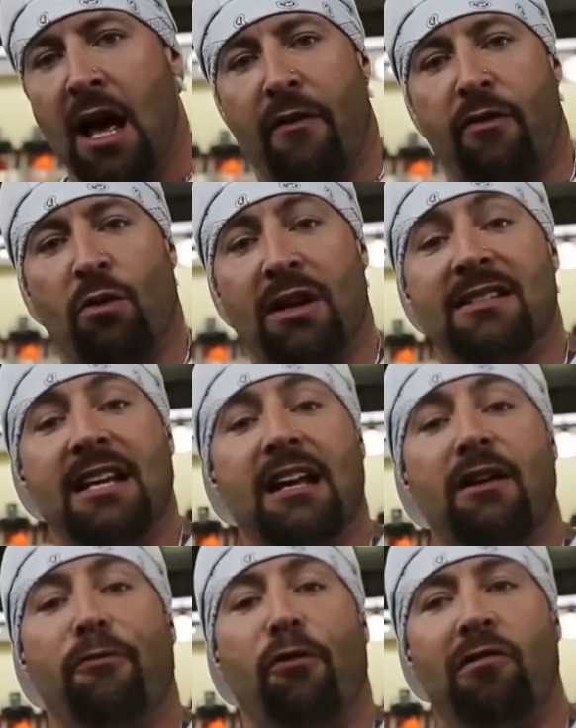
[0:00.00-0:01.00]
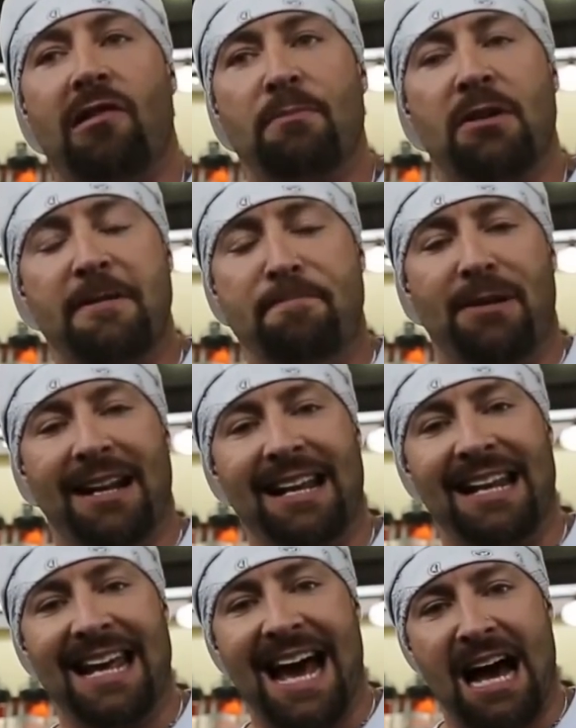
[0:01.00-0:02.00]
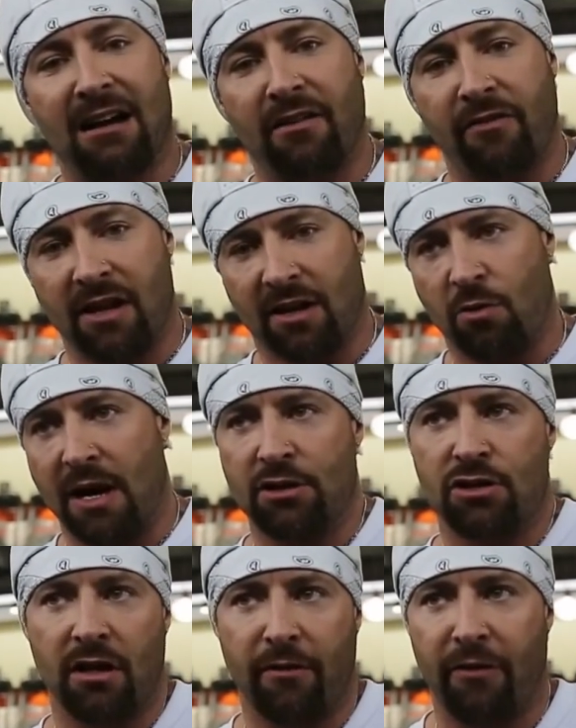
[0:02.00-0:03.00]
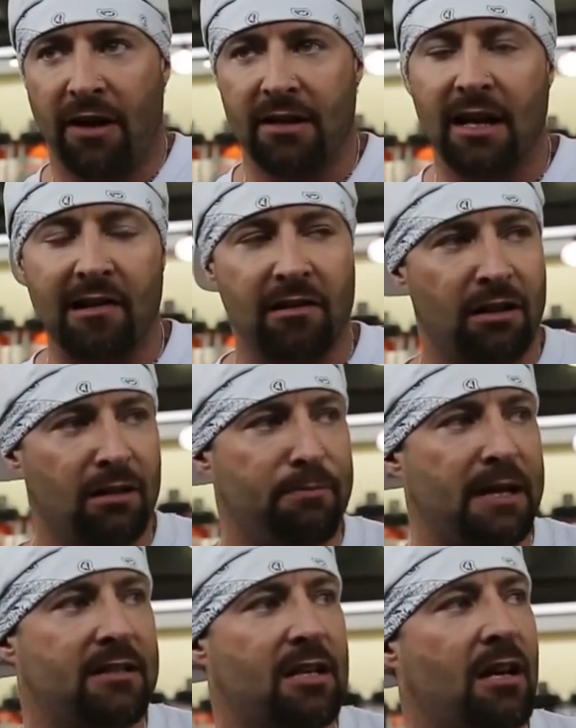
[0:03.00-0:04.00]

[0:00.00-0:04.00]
If you want to take your forearm completely out of the equation, you find that you're a little bit,